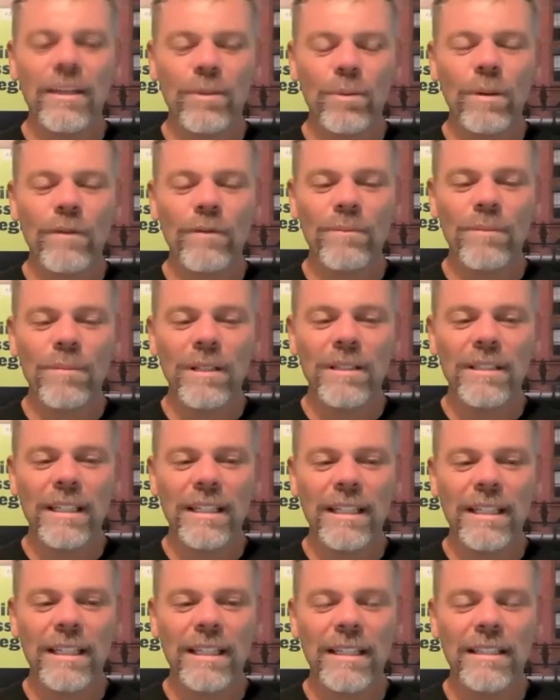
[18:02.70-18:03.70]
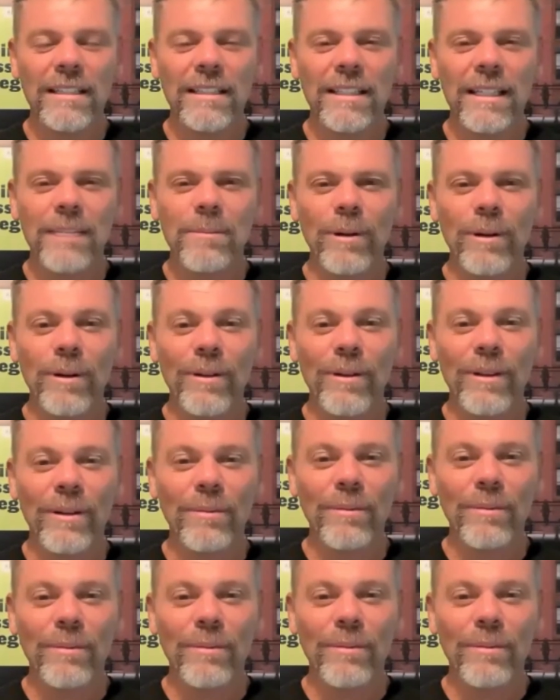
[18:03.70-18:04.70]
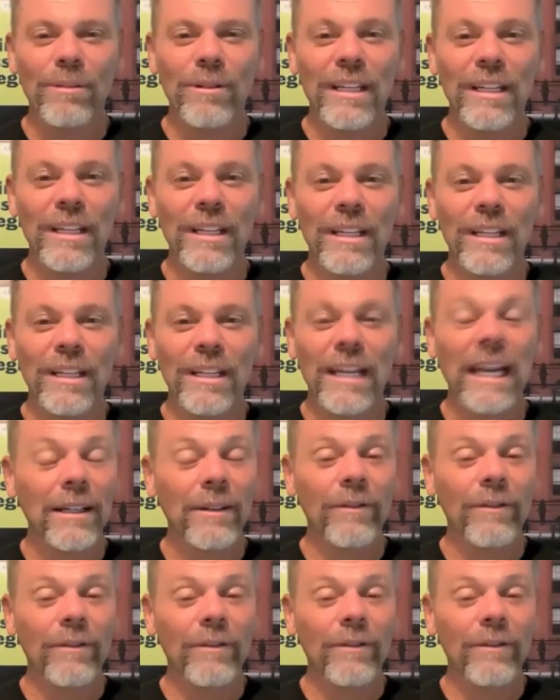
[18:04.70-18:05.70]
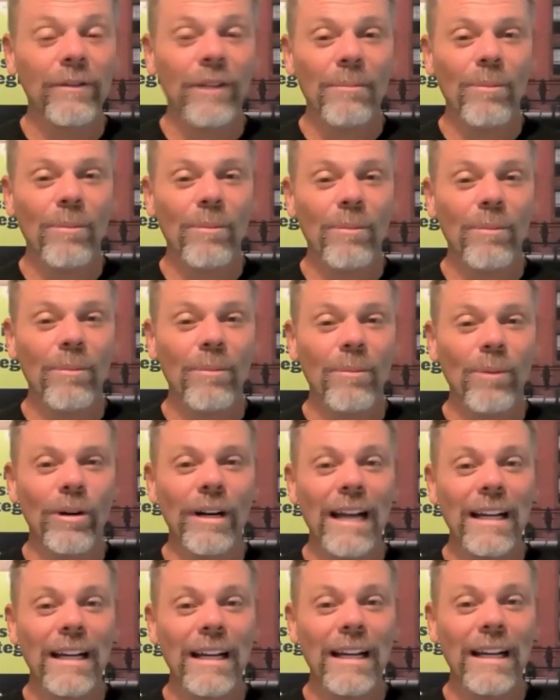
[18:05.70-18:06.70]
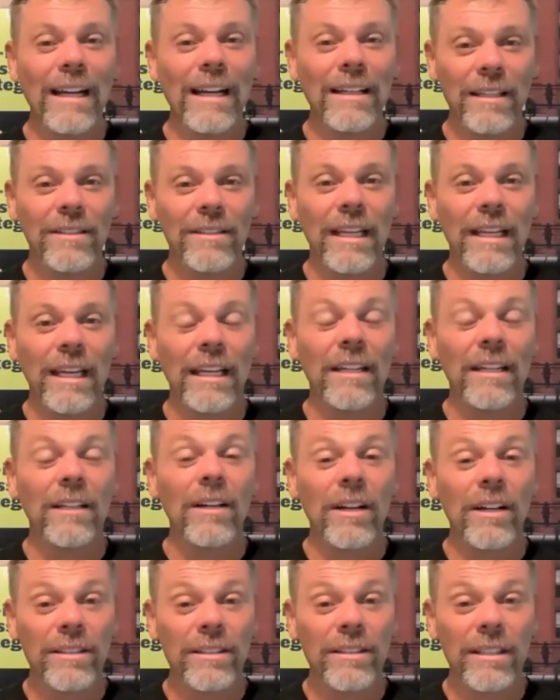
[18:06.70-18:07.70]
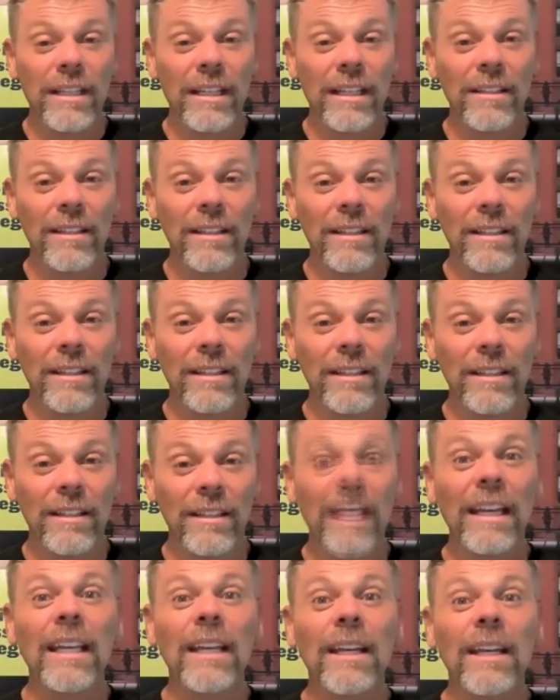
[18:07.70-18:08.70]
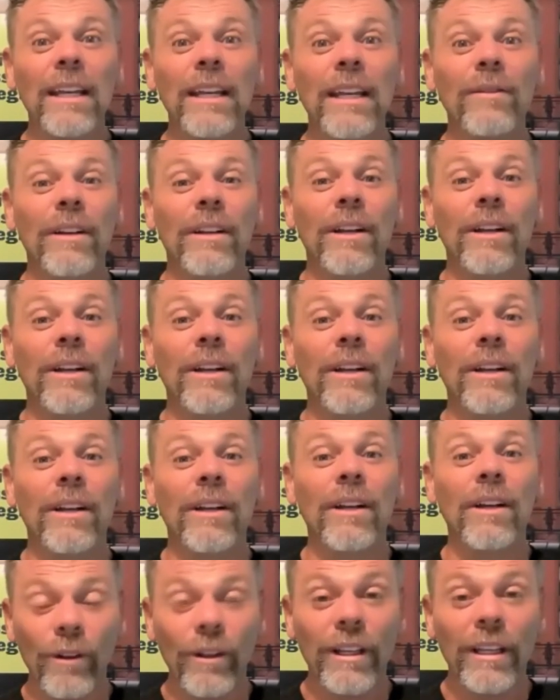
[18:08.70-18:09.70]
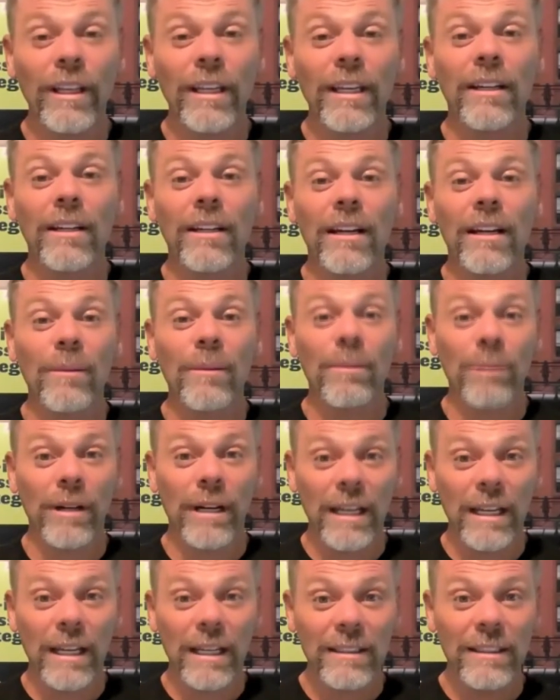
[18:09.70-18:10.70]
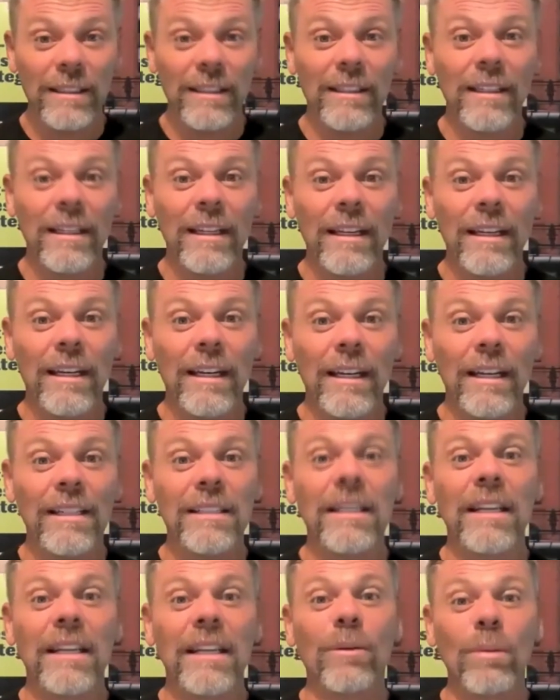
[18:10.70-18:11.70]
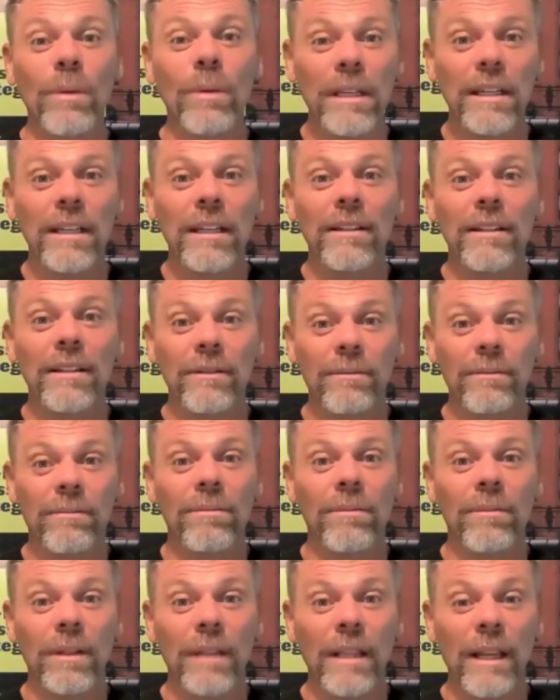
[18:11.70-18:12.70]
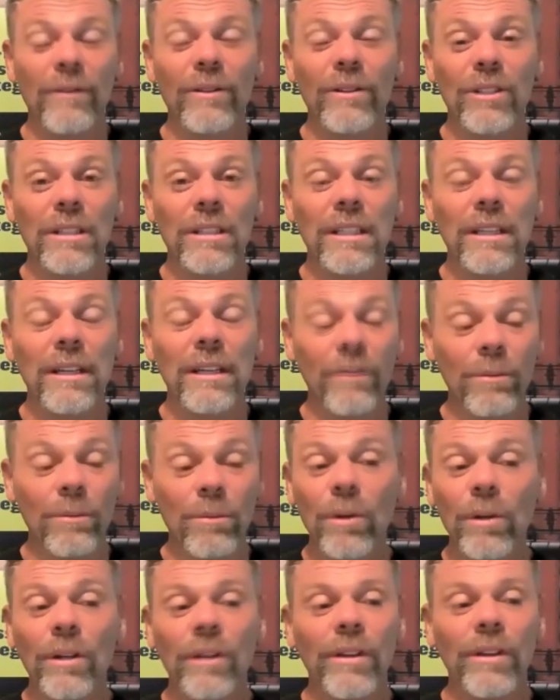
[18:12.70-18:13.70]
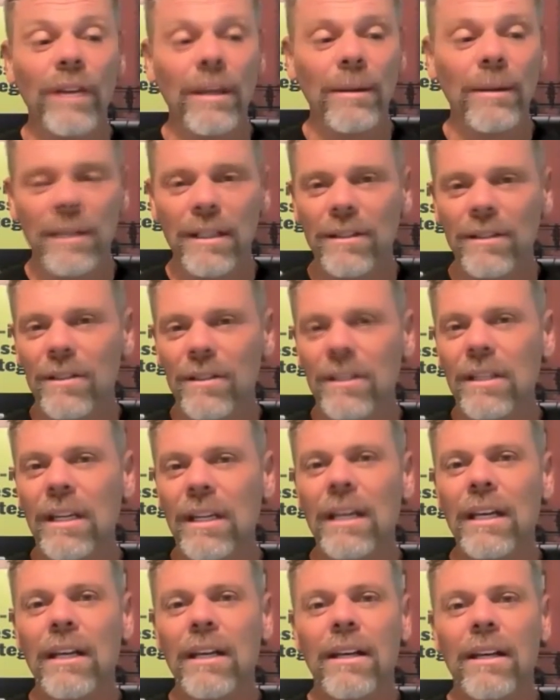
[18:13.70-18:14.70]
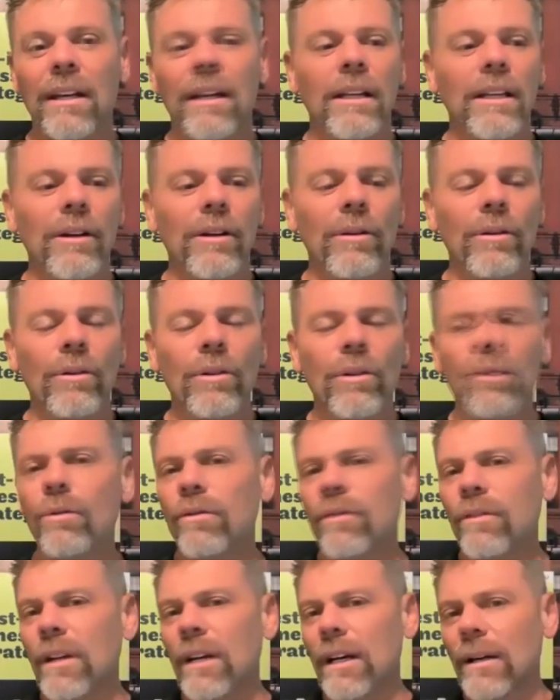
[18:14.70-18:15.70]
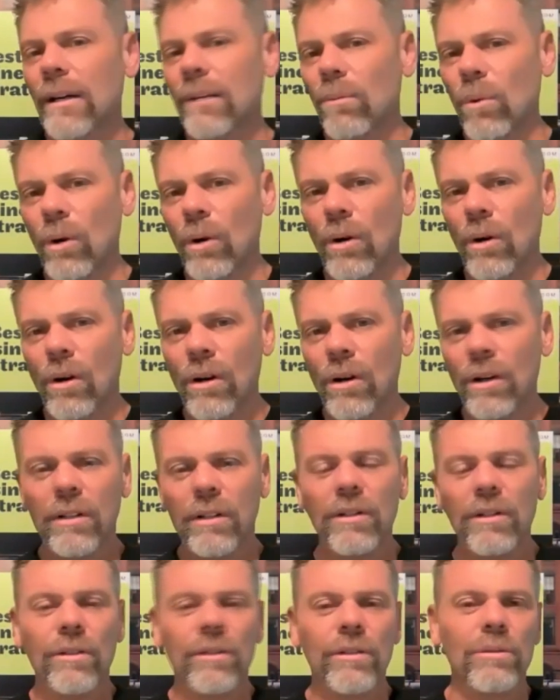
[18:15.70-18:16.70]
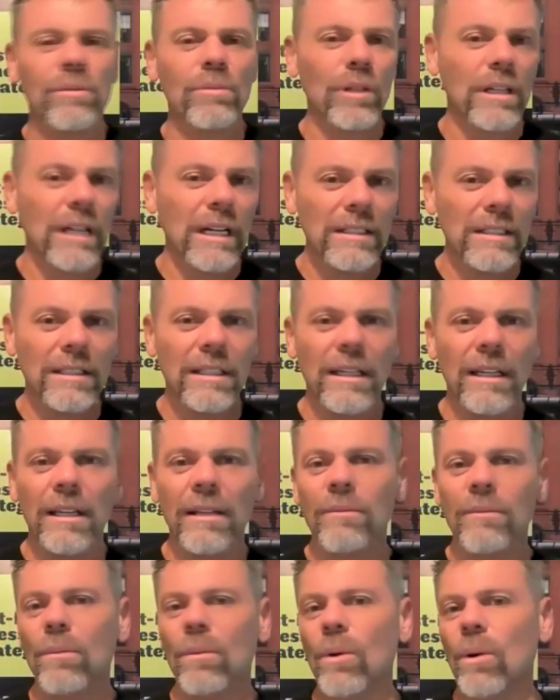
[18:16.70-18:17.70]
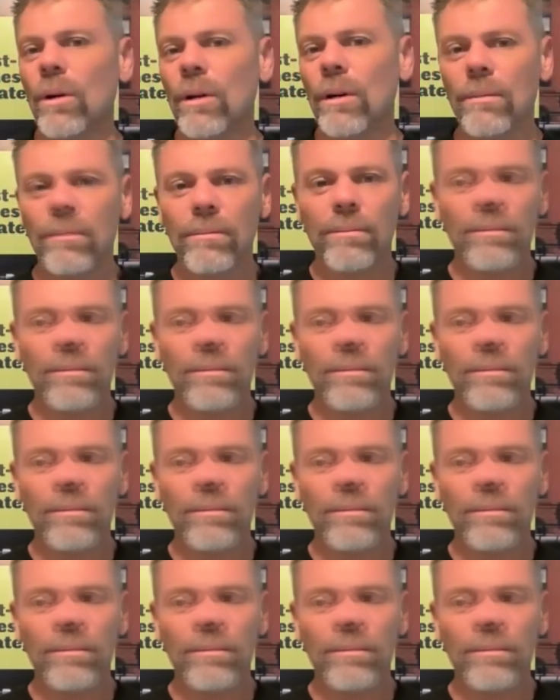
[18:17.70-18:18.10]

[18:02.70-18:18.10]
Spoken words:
we've been digging in deeper, they're producing a heck of a lot more assets and content than I even fully comprehended. And he's like, we can leverage this even more. And that means, you've got more articles, more content, more